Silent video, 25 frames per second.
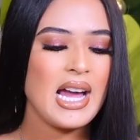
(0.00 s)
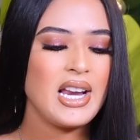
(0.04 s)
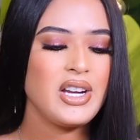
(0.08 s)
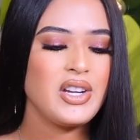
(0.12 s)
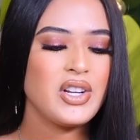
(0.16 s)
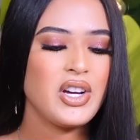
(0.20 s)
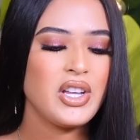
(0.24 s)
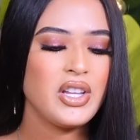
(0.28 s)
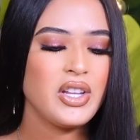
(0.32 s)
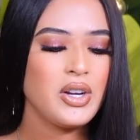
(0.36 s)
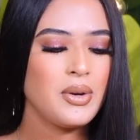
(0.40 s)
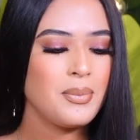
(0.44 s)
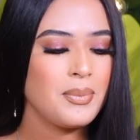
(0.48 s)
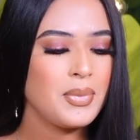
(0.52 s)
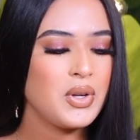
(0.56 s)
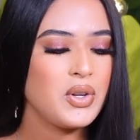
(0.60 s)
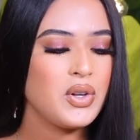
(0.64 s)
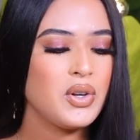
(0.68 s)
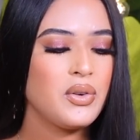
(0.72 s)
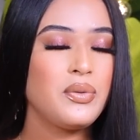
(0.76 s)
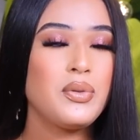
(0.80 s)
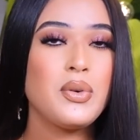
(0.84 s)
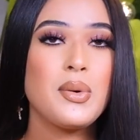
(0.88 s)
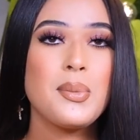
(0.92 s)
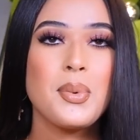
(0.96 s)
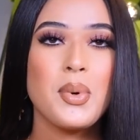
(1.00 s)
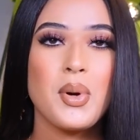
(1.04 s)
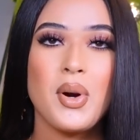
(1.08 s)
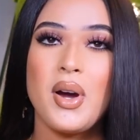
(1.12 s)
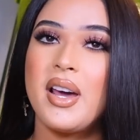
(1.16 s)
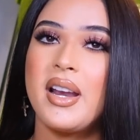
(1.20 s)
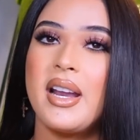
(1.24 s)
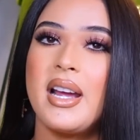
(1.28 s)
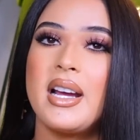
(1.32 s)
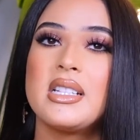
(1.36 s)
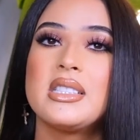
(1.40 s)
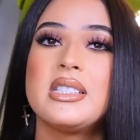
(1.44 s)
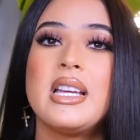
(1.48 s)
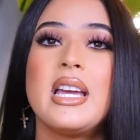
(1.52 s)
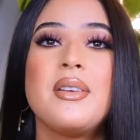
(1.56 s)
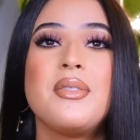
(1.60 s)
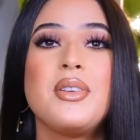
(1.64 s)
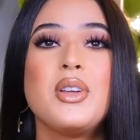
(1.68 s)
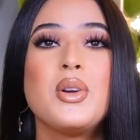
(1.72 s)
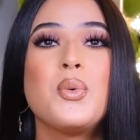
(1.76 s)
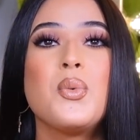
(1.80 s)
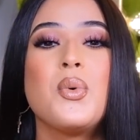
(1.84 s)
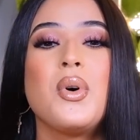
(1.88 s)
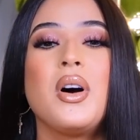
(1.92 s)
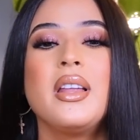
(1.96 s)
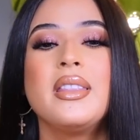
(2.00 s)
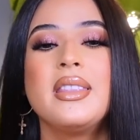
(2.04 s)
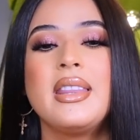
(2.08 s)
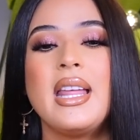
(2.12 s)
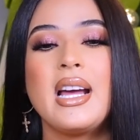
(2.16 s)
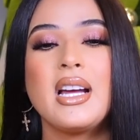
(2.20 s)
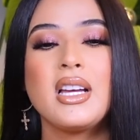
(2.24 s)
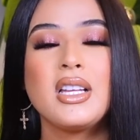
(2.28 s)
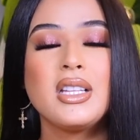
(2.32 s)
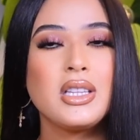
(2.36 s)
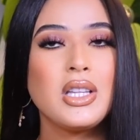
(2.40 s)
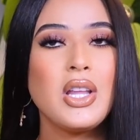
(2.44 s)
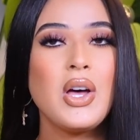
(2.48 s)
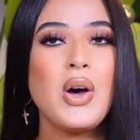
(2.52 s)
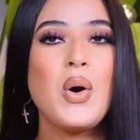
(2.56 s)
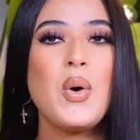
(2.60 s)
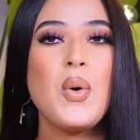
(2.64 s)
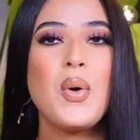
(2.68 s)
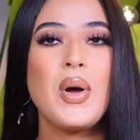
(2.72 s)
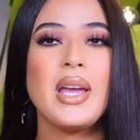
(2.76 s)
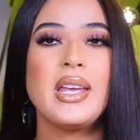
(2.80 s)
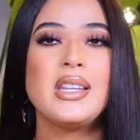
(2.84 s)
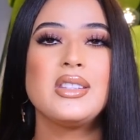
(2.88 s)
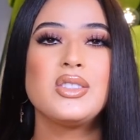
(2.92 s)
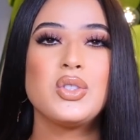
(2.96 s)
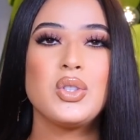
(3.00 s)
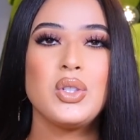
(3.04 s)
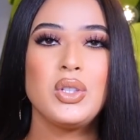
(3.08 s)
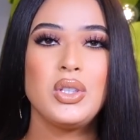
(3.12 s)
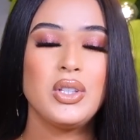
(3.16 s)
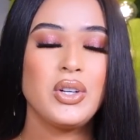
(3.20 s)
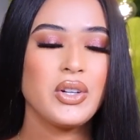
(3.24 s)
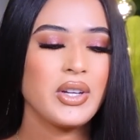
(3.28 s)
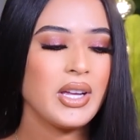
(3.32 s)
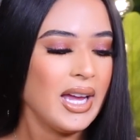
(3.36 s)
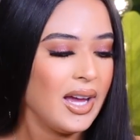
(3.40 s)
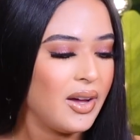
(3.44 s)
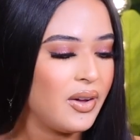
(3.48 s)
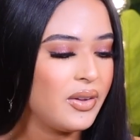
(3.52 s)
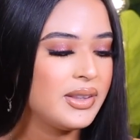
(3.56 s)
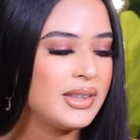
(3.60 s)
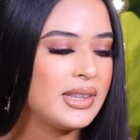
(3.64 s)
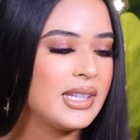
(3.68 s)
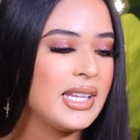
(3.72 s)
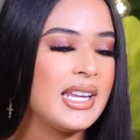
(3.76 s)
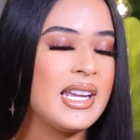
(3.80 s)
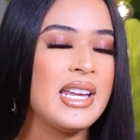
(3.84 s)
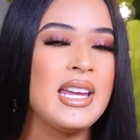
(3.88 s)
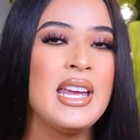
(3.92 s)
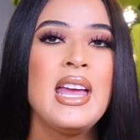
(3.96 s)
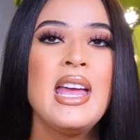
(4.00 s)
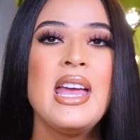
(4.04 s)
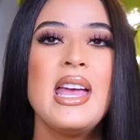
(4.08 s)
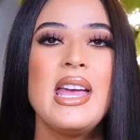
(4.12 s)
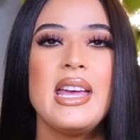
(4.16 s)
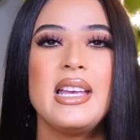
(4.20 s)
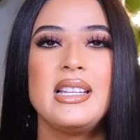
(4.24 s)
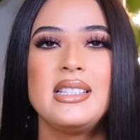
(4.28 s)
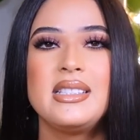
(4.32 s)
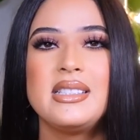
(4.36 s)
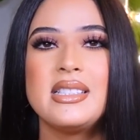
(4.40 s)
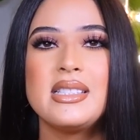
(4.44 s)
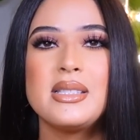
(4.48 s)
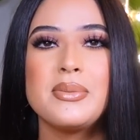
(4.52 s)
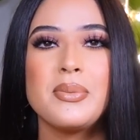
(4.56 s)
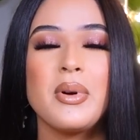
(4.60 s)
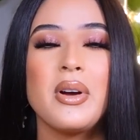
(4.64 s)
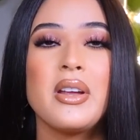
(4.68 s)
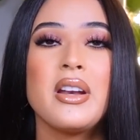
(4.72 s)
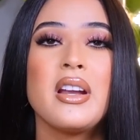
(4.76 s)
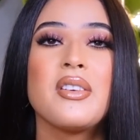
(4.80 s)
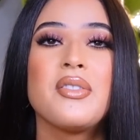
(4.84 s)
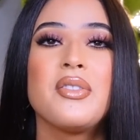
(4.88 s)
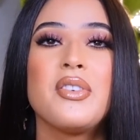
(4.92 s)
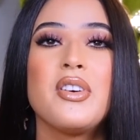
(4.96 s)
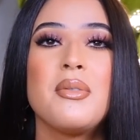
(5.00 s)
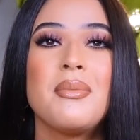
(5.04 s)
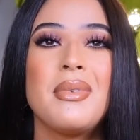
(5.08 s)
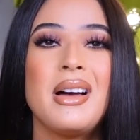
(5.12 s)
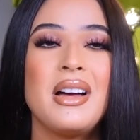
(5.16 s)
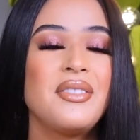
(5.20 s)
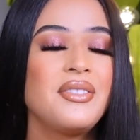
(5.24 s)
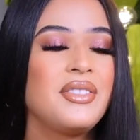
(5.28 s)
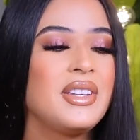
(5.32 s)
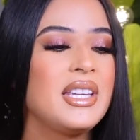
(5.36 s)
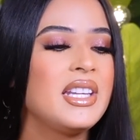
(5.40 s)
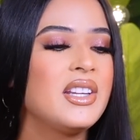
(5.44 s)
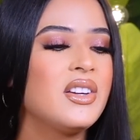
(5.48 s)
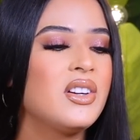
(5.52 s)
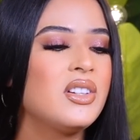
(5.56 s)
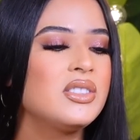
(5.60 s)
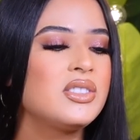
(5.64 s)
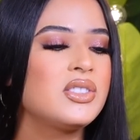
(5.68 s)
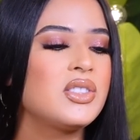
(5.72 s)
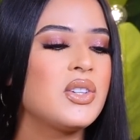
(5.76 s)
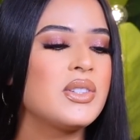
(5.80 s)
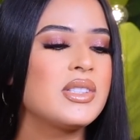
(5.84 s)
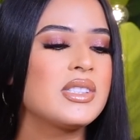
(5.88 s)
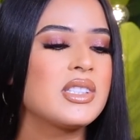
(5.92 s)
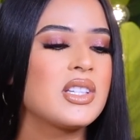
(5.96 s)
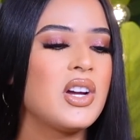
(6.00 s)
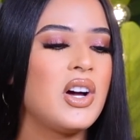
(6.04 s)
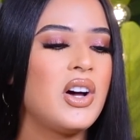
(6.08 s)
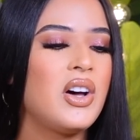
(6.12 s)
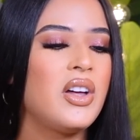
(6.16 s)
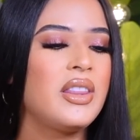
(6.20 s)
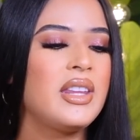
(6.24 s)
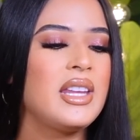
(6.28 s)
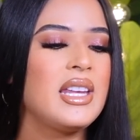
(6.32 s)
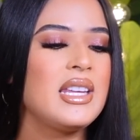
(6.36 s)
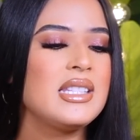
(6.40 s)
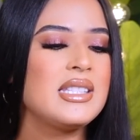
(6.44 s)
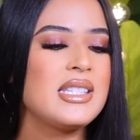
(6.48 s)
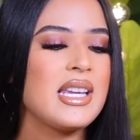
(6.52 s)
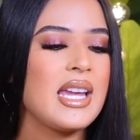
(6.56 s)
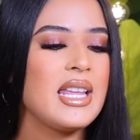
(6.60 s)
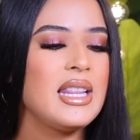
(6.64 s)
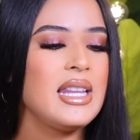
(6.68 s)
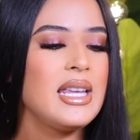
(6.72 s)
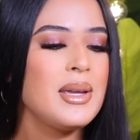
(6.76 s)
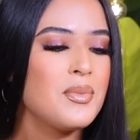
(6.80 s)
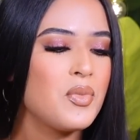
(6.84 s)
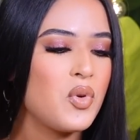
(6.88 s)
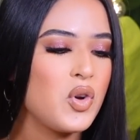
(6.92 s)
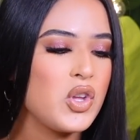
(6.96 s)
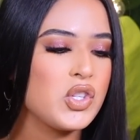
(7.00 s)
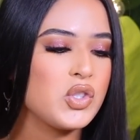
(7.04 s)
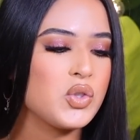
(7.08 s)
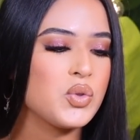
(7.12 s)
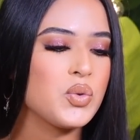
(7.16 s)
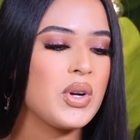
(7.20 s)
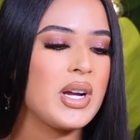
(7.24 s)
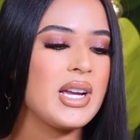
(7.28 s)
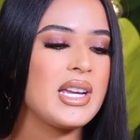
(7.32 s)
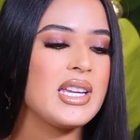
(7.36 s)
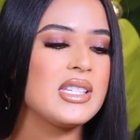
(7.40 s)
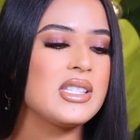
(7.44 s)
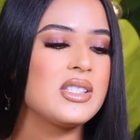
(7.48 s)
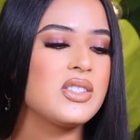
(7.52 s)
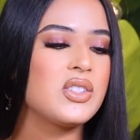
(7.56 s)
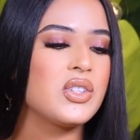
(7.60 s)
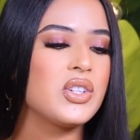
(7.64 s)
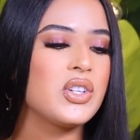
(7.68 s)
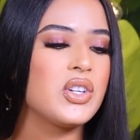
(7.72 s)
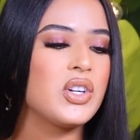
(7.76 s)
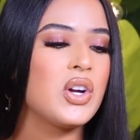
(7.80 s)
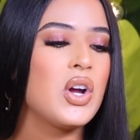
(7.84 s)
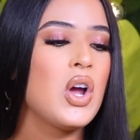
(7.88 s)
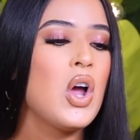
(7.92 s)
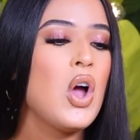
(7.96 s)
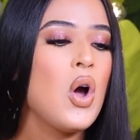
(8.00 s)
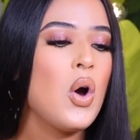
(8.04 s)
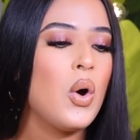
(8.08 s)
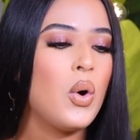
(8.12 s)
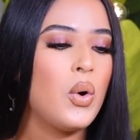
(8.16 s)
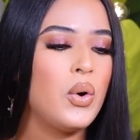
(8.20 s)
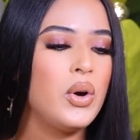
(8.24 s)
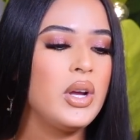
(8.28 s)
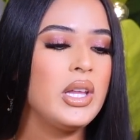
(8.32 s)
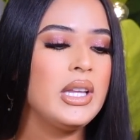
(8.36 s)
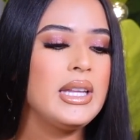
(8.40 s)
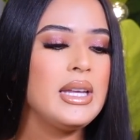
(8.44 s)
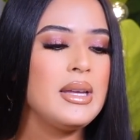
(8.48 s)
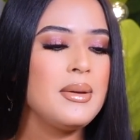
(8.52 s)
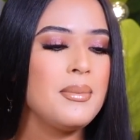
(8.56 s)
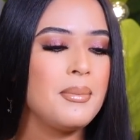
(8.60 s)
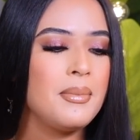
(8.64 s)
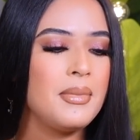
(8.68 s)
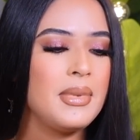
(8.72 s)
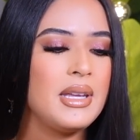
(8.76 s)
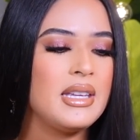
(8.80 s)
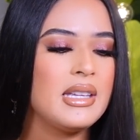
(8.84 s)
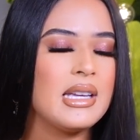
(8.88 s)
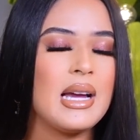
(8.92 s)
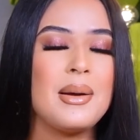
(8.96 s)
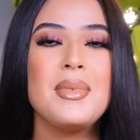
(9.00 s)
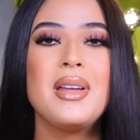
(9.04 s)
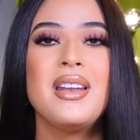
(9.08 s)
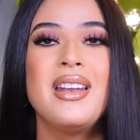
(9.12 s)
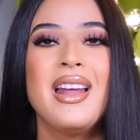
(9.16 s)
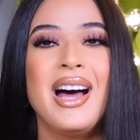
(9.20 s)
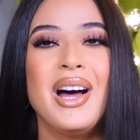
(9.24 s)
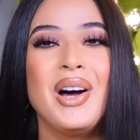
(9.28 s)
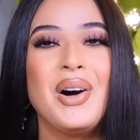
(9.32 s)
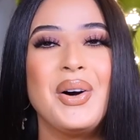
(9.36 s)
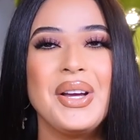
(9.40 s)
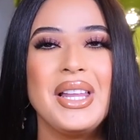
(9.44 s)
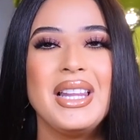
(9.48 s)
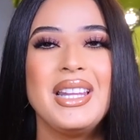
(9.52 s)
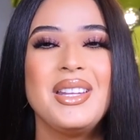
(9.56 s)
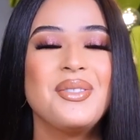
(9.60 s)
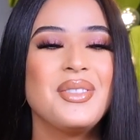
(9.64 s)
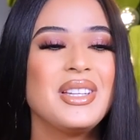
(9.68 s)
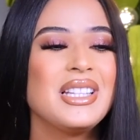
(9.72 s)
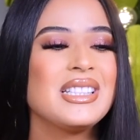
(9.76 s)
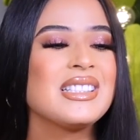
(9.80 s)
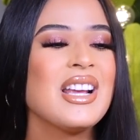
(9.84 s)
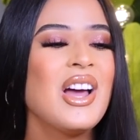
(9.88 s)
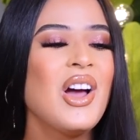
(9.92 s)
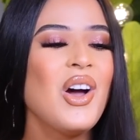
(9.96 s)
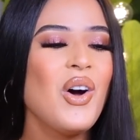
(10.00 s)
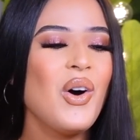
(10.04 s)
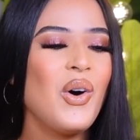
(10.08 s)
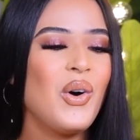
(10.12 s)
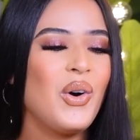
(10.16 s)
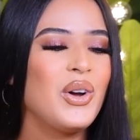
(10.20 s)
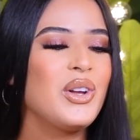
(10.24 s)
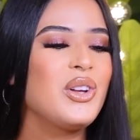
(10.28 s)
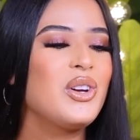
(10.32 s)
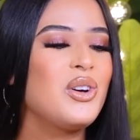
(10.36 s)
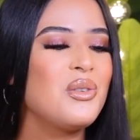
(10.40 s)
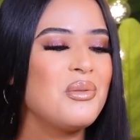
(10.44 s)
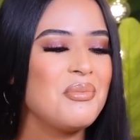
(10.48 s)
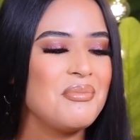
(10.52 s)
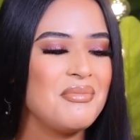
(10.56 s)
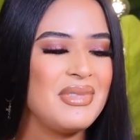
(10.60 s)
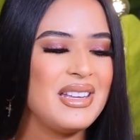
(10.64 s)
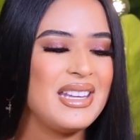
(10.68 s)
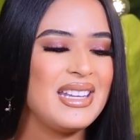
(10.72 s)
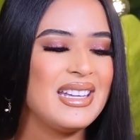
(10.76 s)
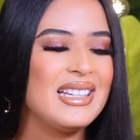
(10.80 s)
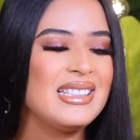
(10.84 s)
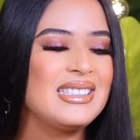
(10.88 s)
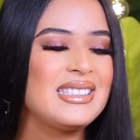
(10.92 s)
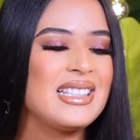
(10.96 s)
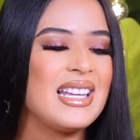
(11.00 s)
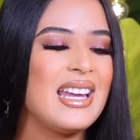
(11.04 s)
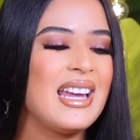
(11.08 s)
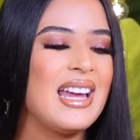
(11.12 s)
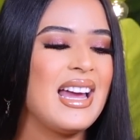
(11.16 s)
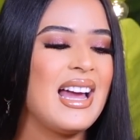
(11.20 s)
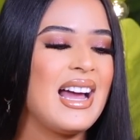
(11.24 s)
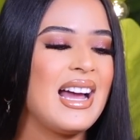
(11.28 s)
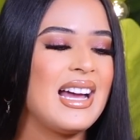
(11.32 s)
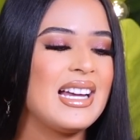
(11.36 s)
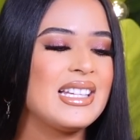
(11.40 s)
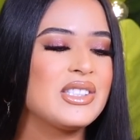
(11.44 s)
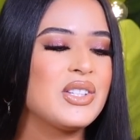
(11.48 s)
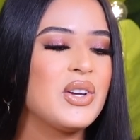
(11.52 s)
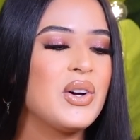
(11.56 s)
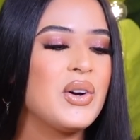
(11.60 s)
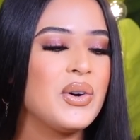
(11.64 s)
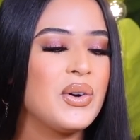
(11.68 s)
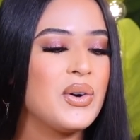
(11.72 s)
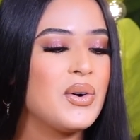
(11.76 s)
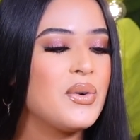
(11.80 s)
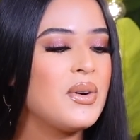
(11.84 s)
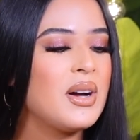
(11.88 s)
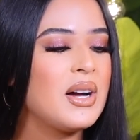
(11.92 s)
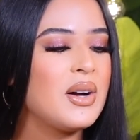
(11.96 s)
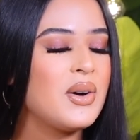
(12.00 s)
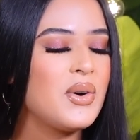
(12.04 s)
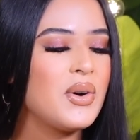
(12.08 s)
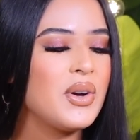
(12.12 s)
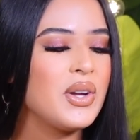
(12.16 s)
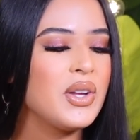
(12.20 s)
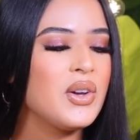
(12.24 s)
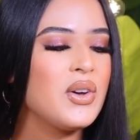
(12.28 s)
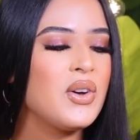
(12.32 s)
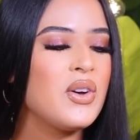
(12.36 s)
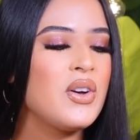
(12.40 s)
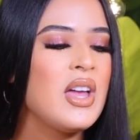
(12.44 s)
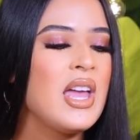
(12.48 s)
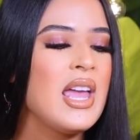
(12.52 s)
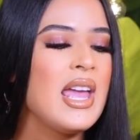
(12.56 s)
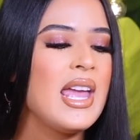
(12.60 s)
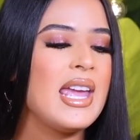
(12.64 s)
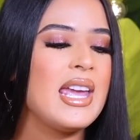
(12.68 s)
Another beautiful product if you want that glow and to look healthy is this product from Aveeno. So it's called the Daily Moisturizer Oily Mist, I mean not Oily Mist, Oil Mist. It has jojoba oil.